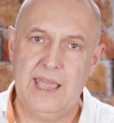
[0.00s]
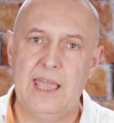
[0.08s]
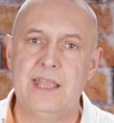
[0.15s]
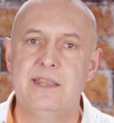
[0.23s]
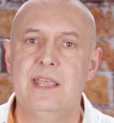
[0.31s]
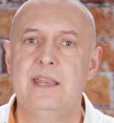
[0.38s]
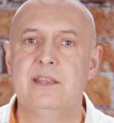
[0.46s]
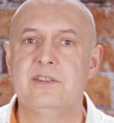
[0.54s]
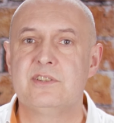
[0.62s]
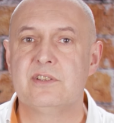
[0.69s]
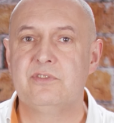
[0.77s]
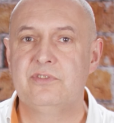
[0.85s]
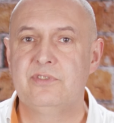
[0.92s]
And then
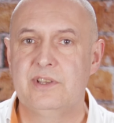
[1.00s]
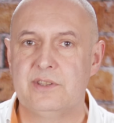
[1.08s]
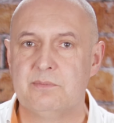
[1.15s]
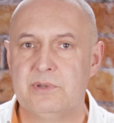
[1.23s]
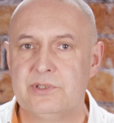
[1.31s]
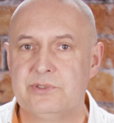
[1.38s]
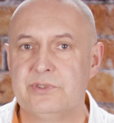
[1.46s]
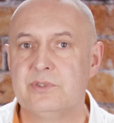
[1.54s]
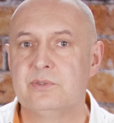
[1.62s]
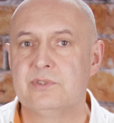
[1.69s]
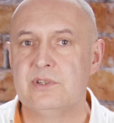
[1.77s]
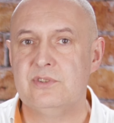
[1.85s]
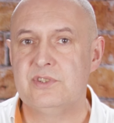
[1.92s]
there's a further model that
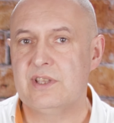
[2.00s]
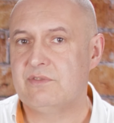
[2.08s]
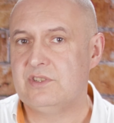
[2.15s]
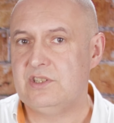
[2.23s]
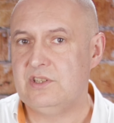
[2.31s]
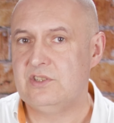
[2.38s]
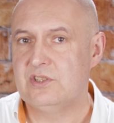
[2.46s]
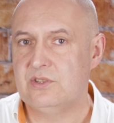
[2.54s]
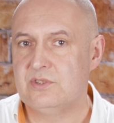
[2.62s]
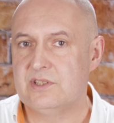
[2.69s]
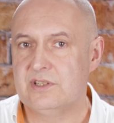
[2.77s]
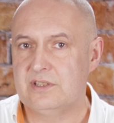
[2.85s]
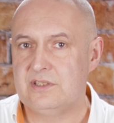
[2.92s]
will do 72
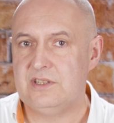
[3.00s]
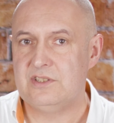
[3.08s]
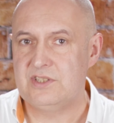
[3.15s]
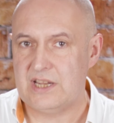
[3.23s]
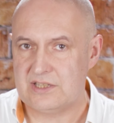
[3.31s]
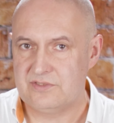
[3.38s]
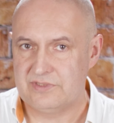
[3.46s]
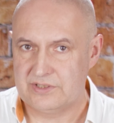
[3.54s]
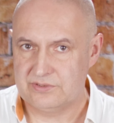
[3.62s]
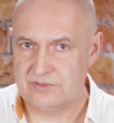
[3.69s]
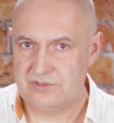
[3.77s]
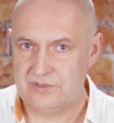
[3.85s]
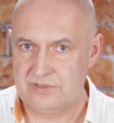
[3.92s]
to 96
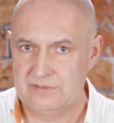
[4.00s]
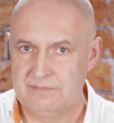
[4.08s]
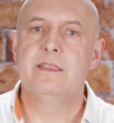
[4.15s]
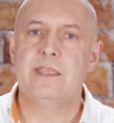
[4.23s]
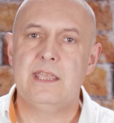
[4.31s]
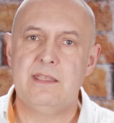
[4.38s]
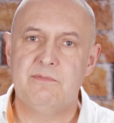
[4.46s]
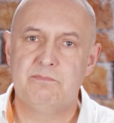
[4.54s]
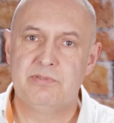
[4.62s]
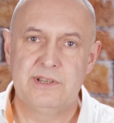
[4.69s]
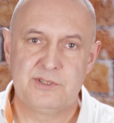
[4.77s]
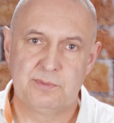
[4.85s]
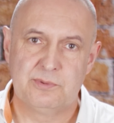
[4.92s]
volts. The
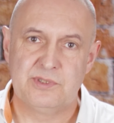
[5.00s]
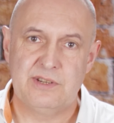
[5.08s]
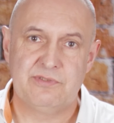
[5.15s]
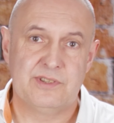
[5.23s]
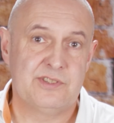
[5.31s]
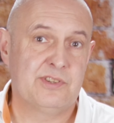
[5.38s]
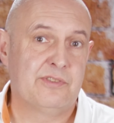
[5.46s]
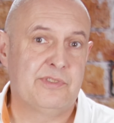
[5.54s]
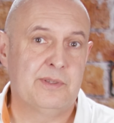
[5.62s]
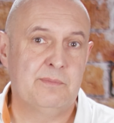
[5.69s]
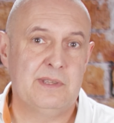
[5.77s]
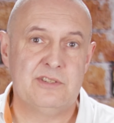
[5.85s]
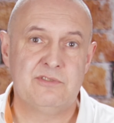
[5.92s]
principal difference of
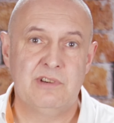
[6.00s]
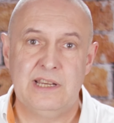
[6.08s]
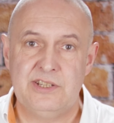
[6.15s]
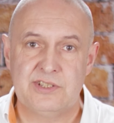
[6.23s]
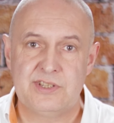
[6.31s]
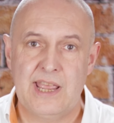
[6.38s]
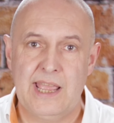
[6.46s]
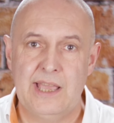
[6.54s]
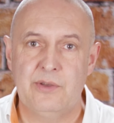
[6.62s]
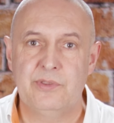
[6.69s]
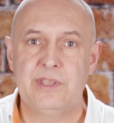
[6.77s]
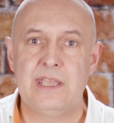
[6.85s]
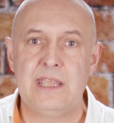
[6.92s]
them is really just
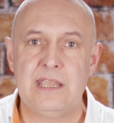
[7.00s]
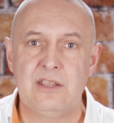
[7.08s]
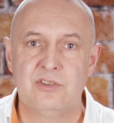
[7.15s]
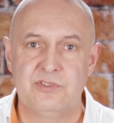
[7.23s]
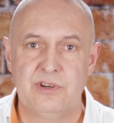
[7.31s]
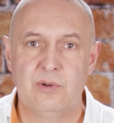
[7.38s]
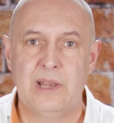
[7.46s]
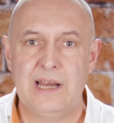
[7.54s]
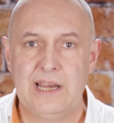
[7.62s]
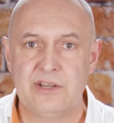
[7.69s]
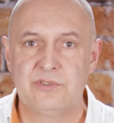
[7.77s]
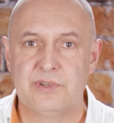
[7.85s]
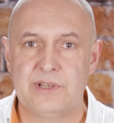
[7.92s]
how the control
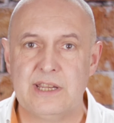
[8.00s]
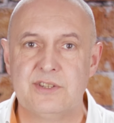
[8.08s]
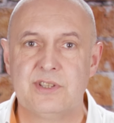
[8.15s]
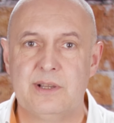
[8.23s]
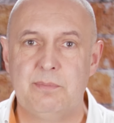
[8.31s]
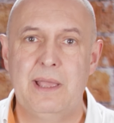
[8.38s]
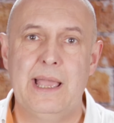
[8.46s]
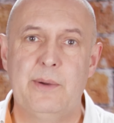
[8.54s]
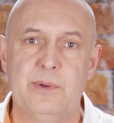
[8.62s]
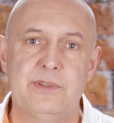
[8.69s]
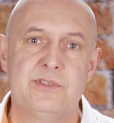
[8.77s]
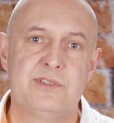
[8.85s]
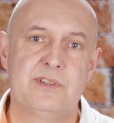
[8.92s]
electronics are
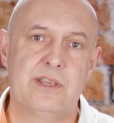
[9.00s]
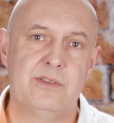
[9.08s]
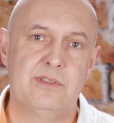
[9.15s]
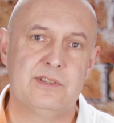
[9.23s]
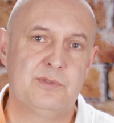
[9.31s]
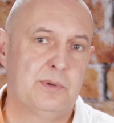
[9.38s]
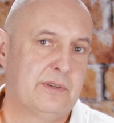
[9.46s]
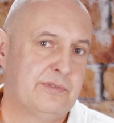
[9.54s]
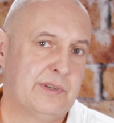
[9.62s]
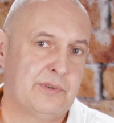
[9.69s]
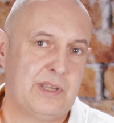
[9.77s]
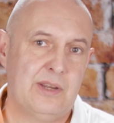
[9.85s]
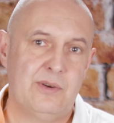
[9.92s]
powered. So the 12
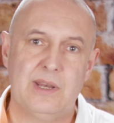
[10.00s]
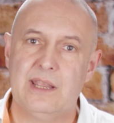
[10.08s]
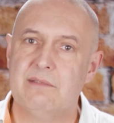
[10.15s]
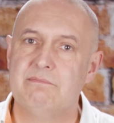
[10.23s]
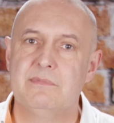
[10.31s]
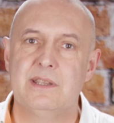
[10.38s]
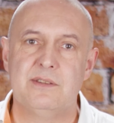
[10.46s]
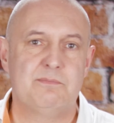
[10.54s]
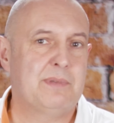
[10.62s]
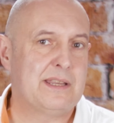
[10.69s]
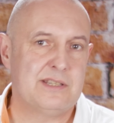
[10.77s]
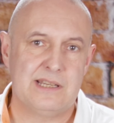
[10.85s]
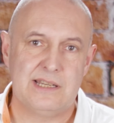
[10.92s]
volt unit is
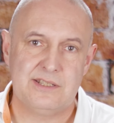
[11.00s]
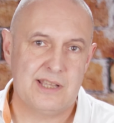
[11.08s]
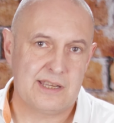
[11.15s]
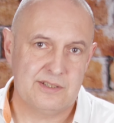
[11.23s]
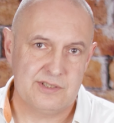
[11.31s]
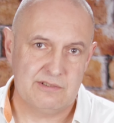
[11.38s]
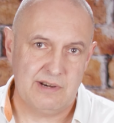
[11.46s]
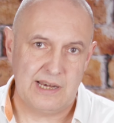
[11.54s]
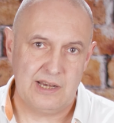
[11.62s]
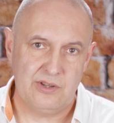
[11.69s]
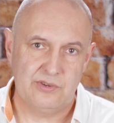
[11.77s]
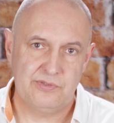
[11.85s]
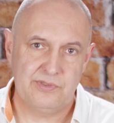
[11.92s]
basically taken
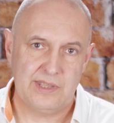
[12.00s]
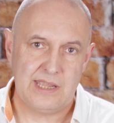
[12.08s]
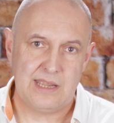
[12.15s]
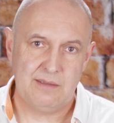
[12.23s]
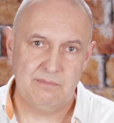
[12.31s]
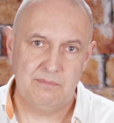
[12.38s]
directly off the